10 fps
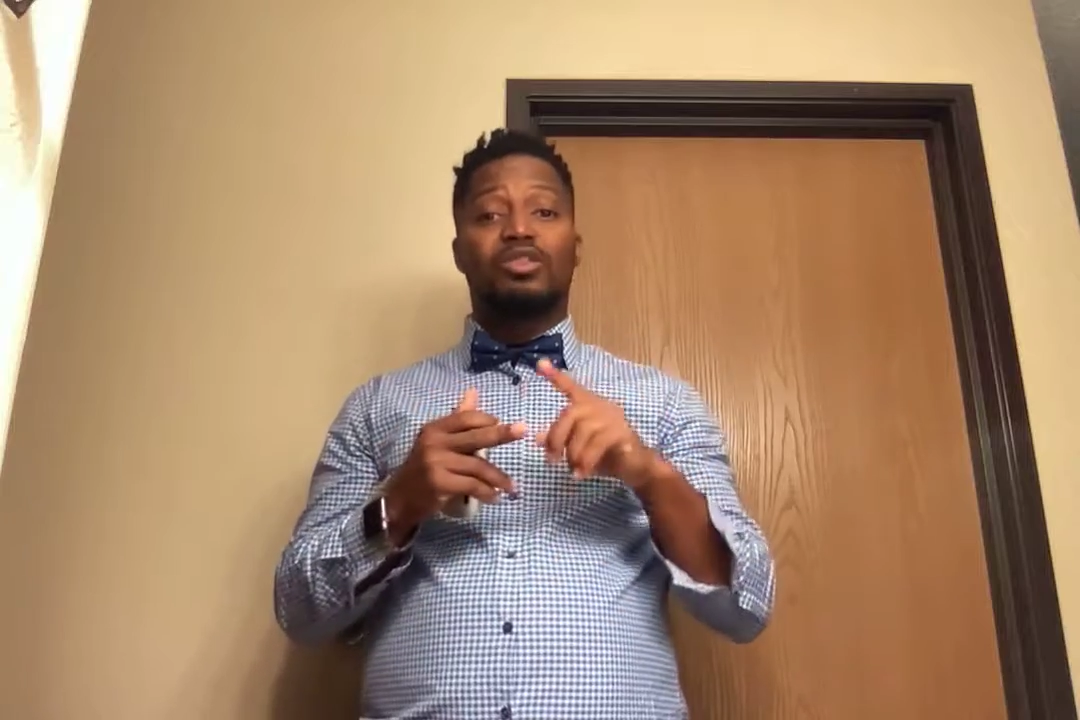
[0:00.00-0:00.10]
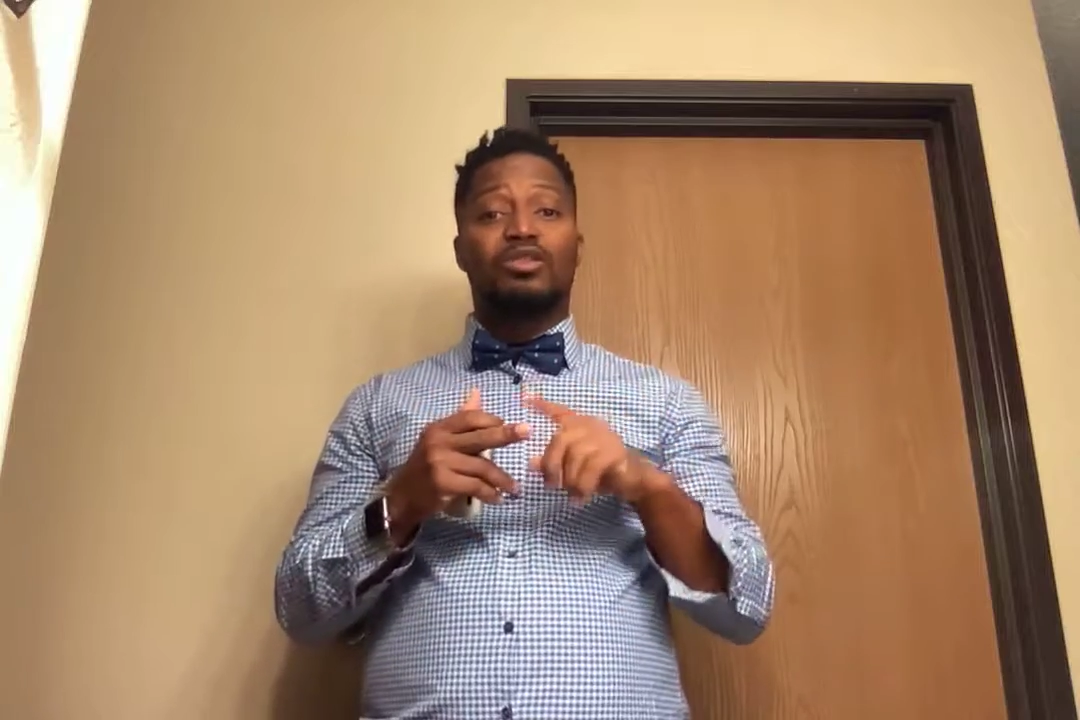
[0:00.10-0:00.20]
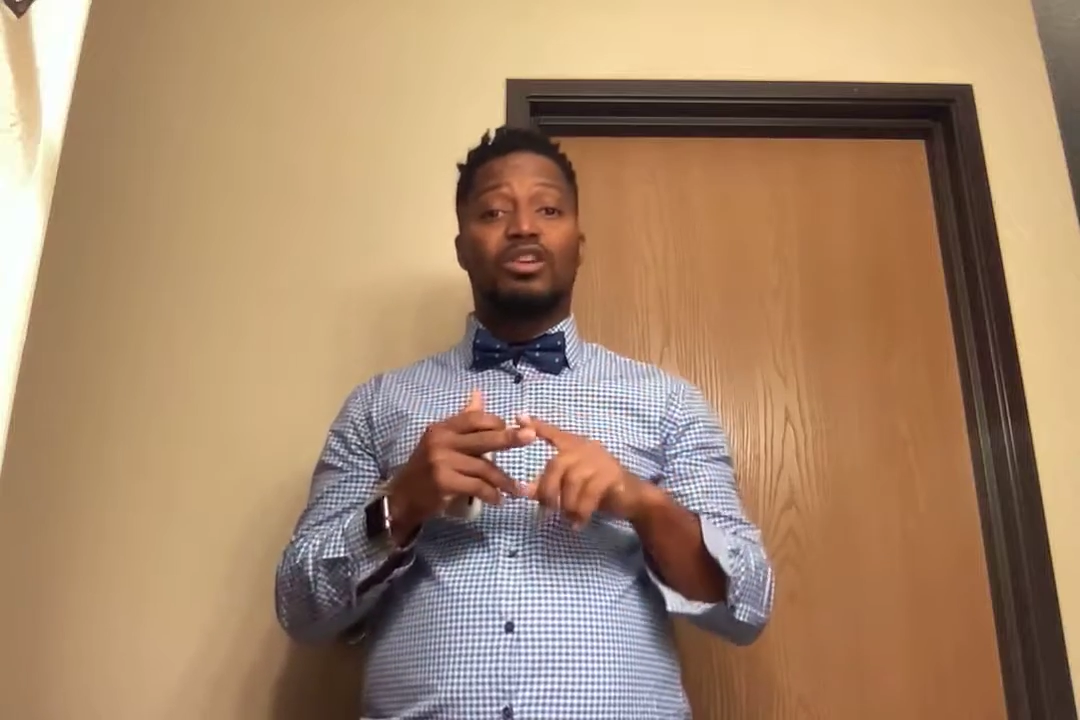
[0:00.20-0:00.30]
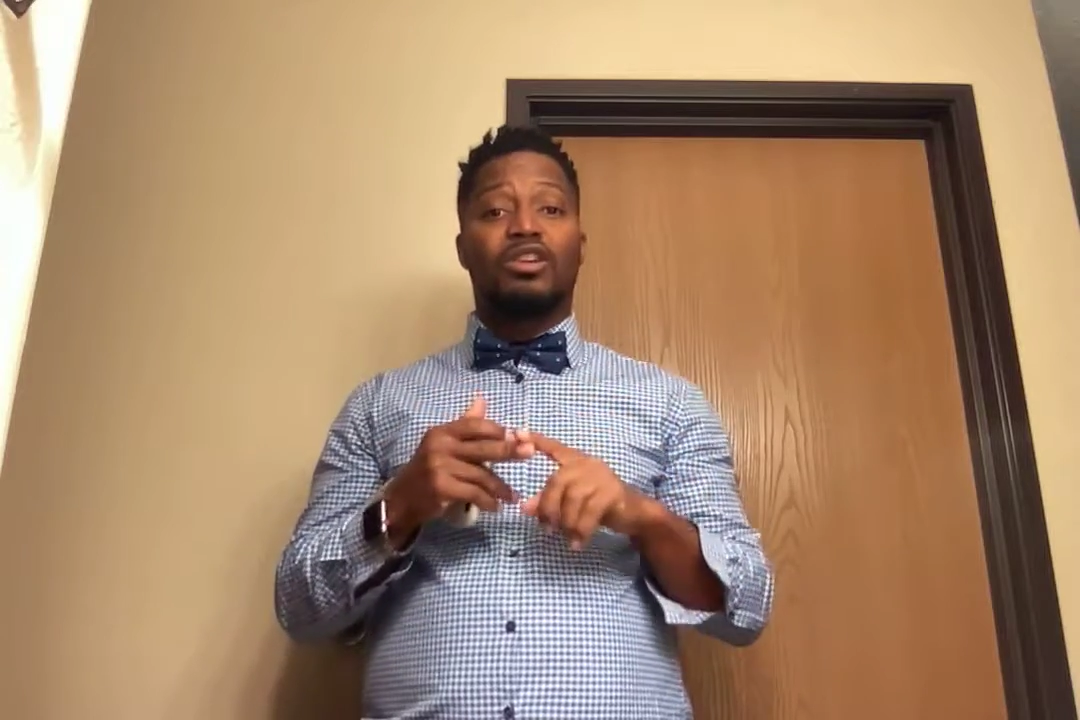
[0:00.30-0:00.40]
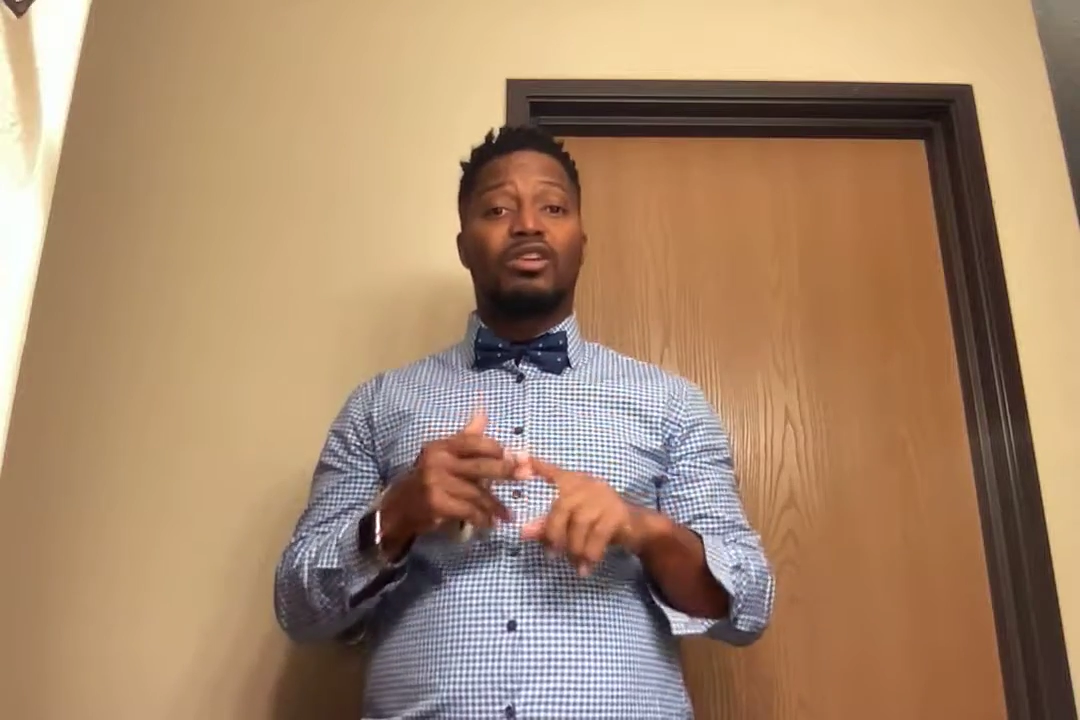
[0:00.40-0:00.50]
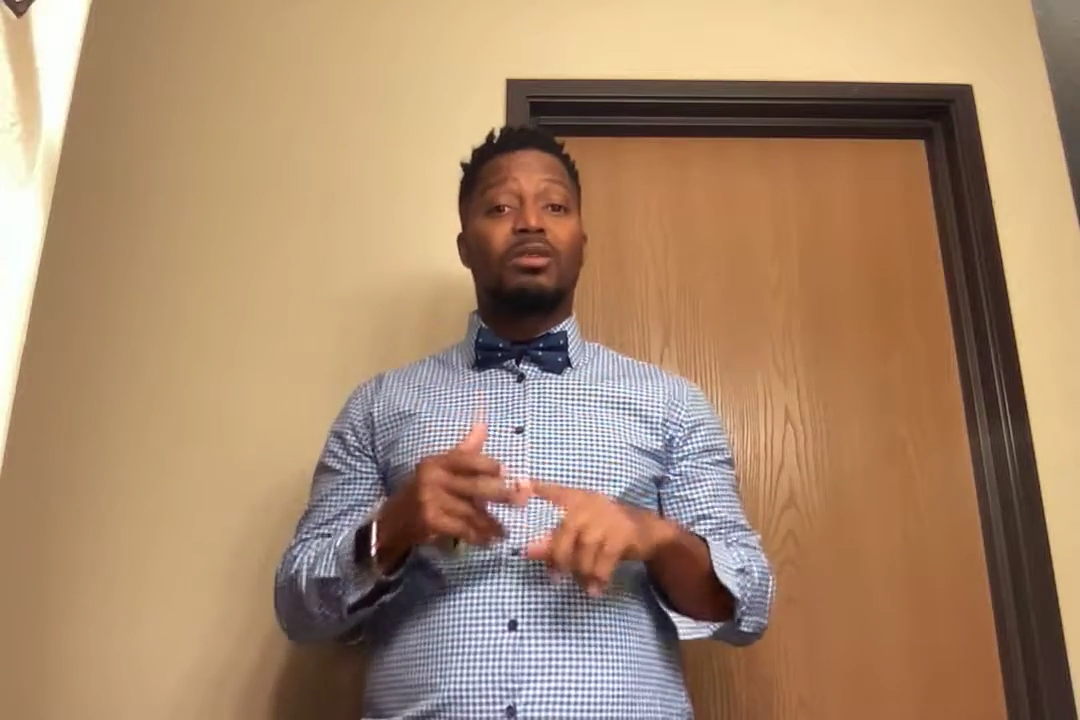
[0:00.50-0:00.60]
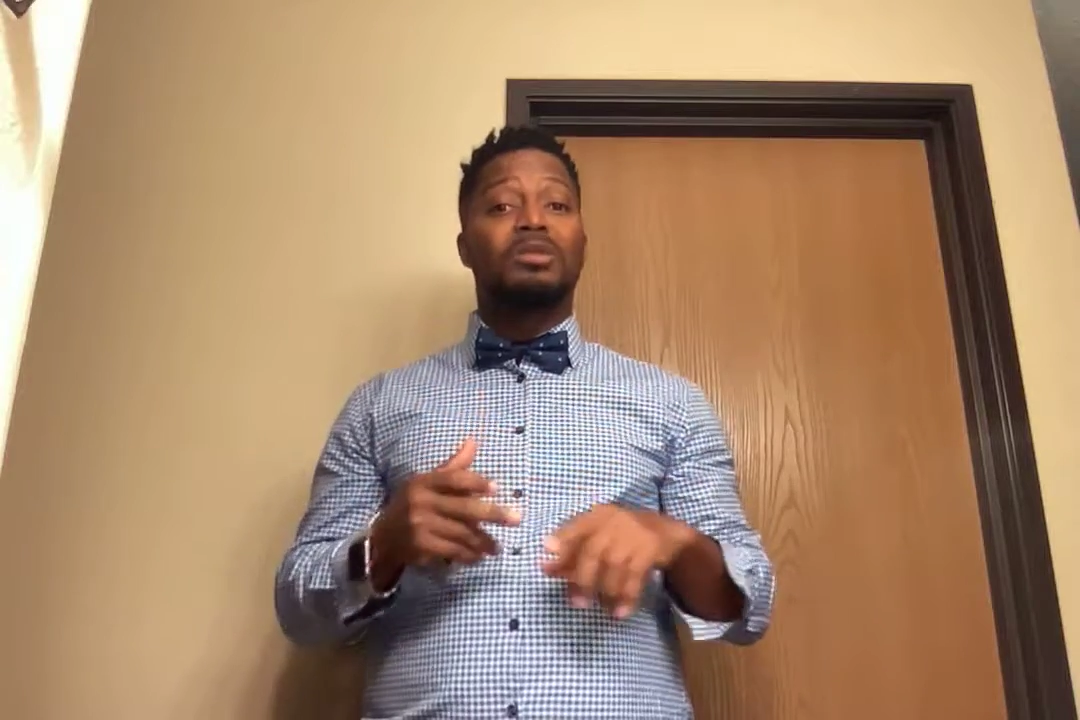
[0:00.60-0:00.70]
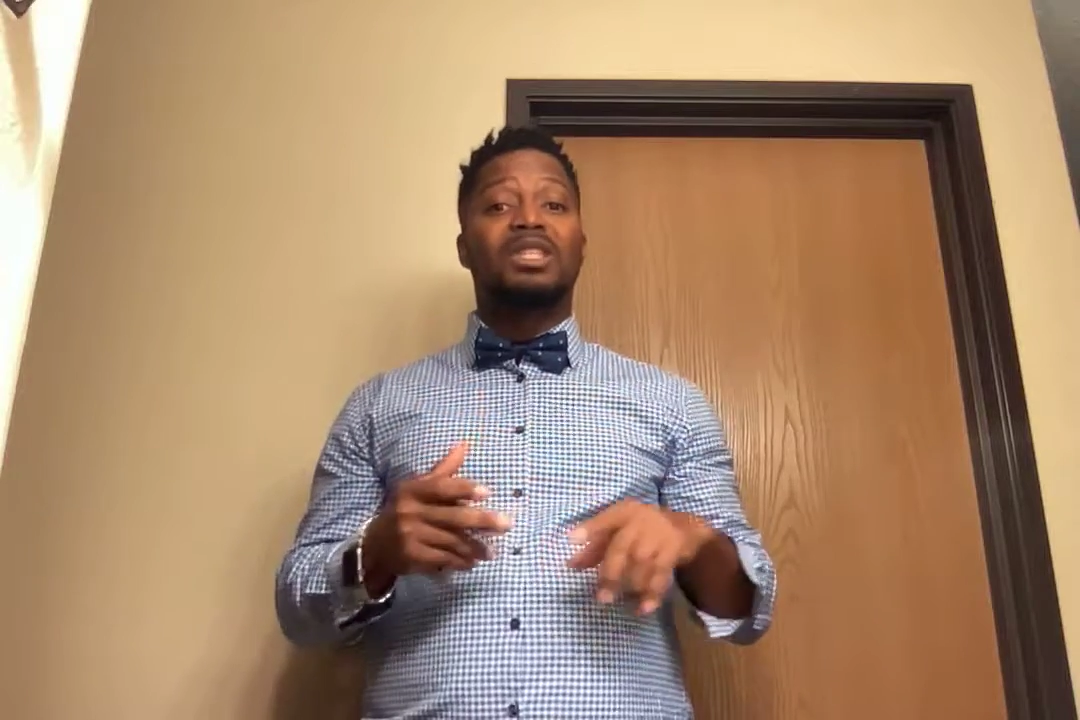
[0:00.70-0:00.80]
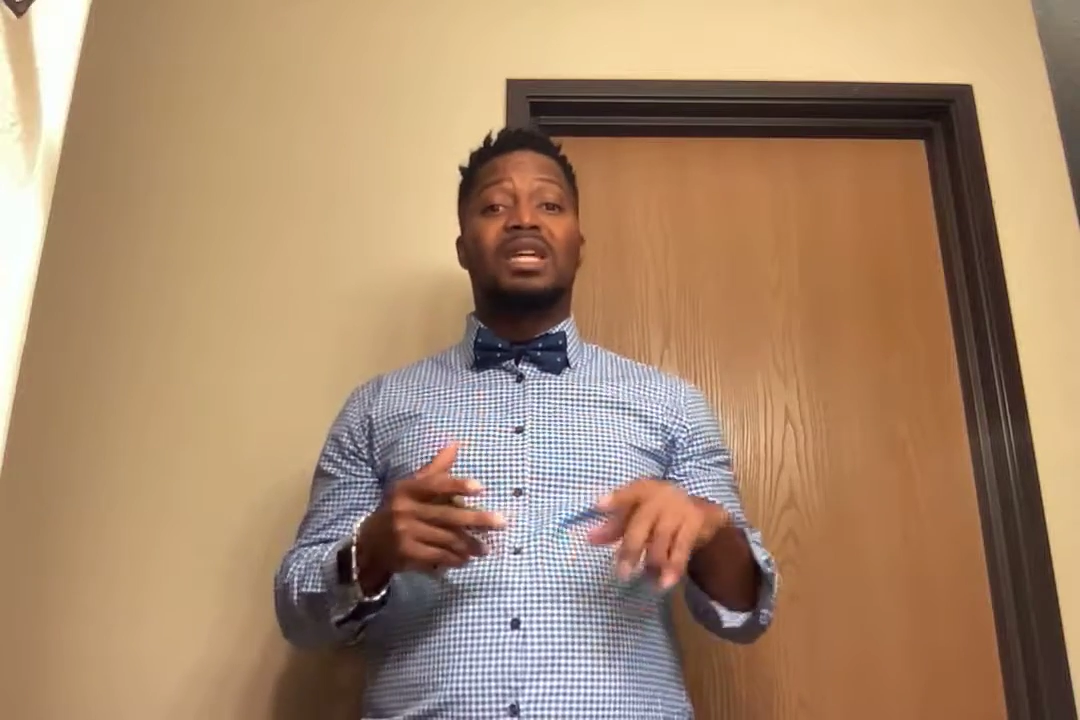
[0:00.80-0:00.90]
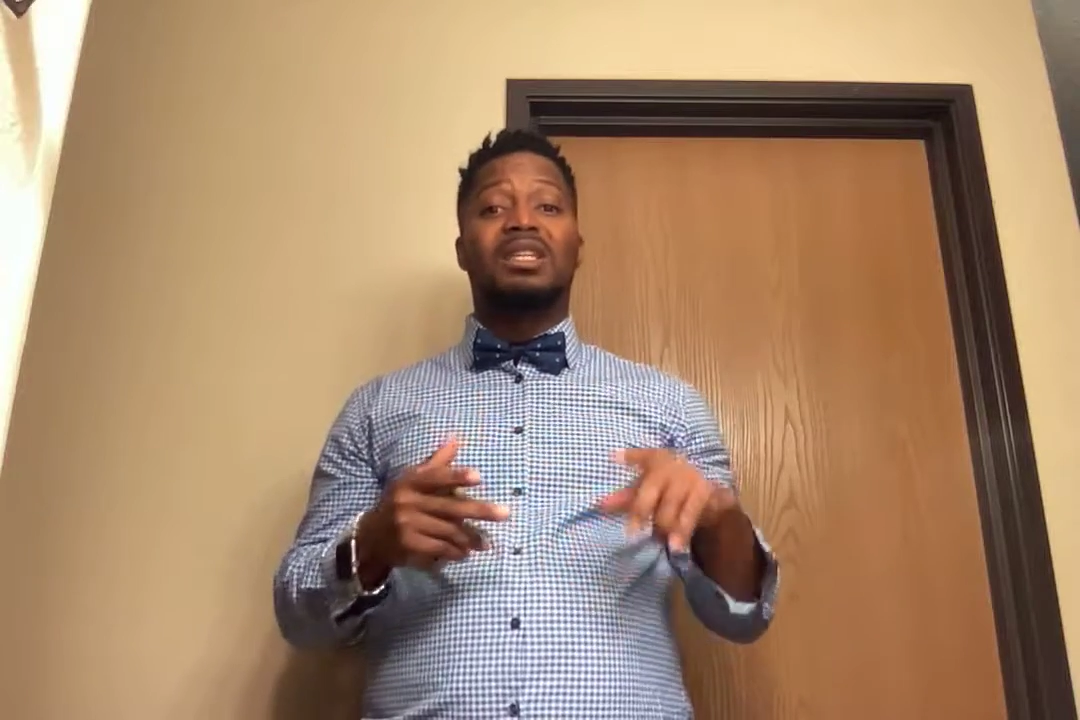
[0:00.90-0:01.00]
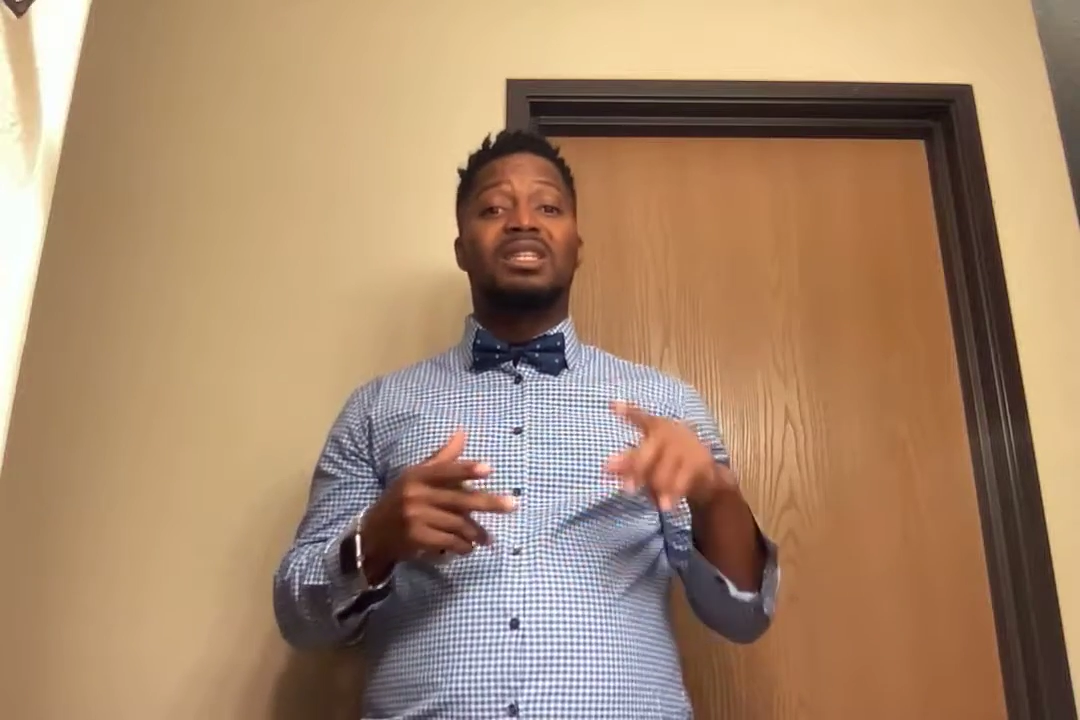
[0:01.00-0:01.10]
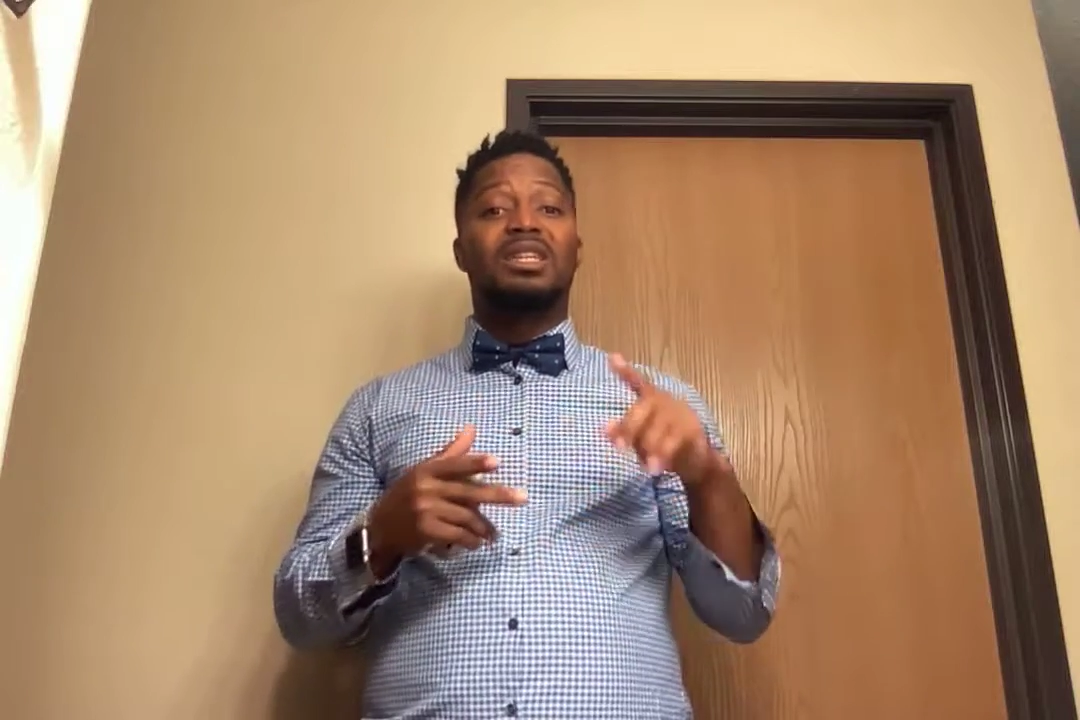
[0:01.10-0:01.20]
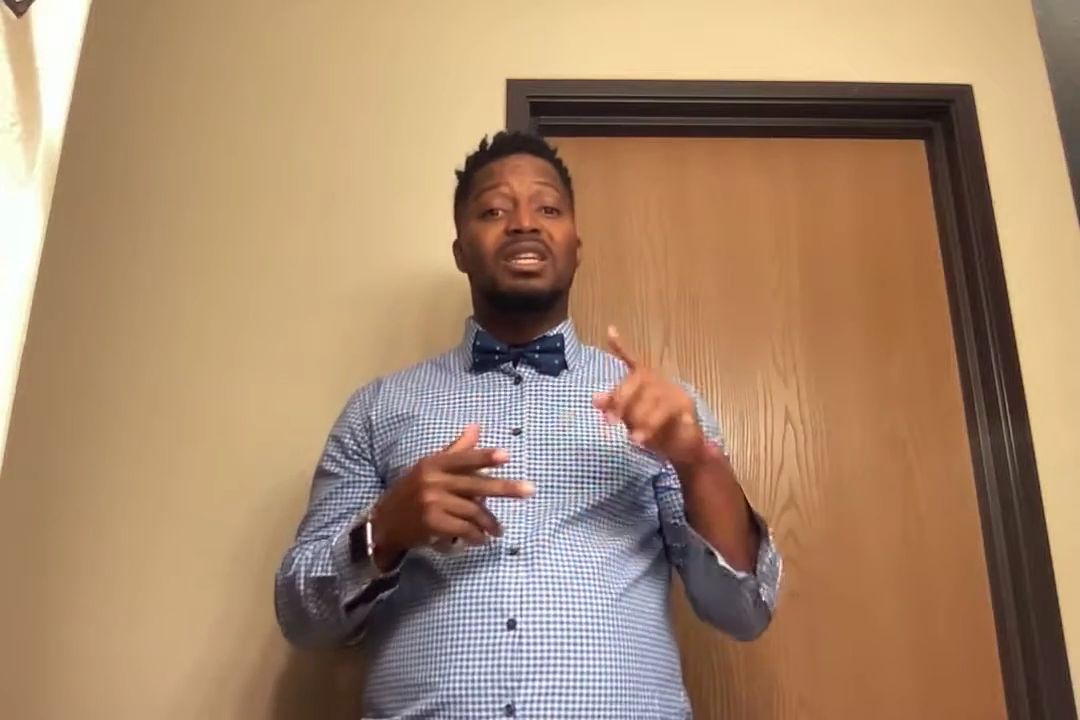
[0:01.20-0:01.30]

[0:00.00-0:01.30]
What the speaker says: corruption,